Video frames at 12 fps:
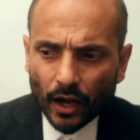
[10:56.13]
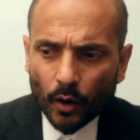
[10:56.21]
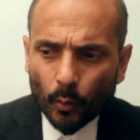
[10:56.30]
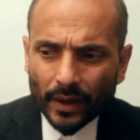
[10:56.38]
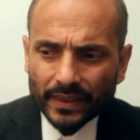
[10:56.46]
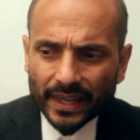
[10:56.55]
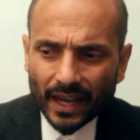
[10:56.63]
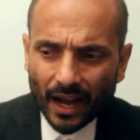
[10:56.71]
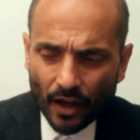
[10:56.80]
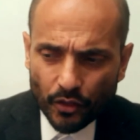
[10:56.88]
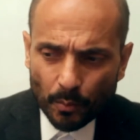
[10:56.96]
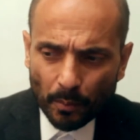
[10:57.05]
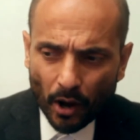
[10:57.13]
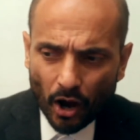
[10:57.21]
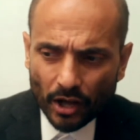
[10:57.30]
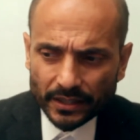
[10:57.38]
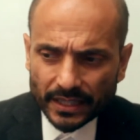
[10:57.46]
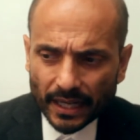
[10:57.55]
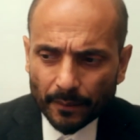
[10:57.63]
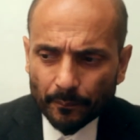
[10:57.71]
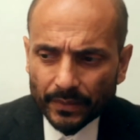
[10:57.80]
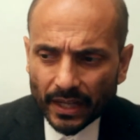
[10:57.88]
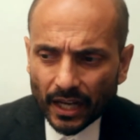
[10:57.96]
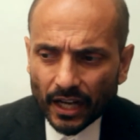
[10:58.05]
when the other partner
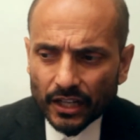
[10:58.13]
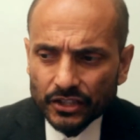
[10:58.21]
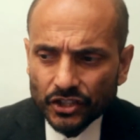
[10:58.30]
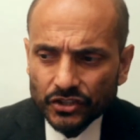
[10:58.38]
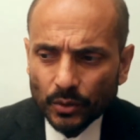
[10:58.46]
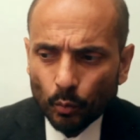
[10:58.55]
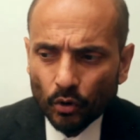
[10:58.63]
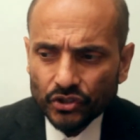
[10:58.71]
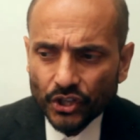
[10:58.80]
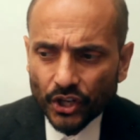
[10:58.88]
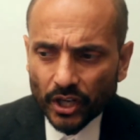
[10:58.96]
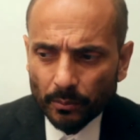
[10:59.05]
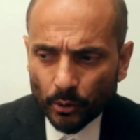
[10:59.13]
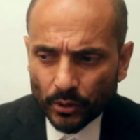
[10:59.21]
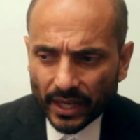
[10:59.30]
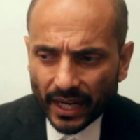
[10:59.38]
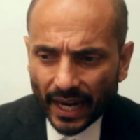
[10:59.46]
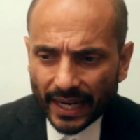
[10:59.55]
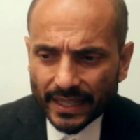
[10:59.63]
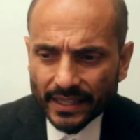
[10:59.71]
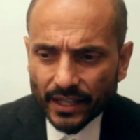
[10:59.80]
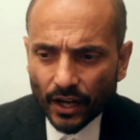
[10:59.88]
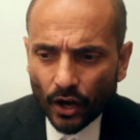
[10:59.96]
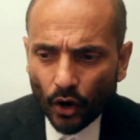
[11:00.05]
doesn't want to communicate
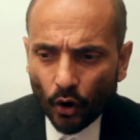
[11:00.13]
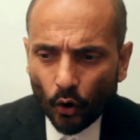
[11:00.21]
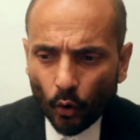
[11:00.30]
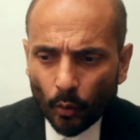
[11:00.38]
or